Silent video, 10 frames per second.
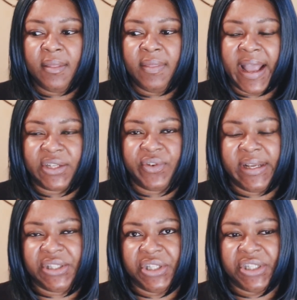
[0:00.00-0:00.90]
that
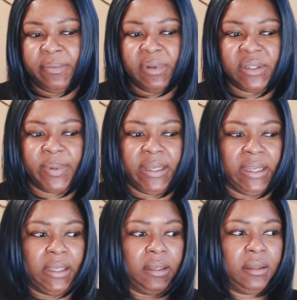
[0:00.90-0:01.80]
transition
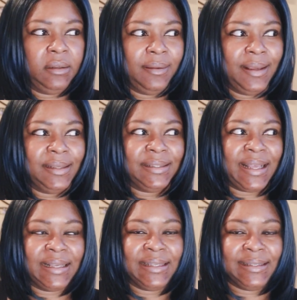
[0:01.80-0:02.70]
between
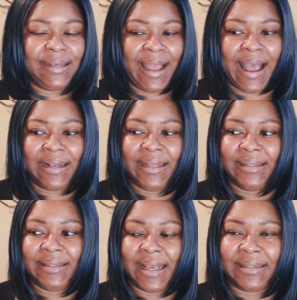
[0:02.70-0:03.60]
sex as an act
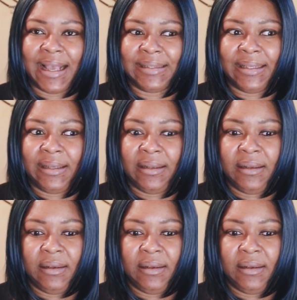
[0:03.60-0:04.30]
and sex as a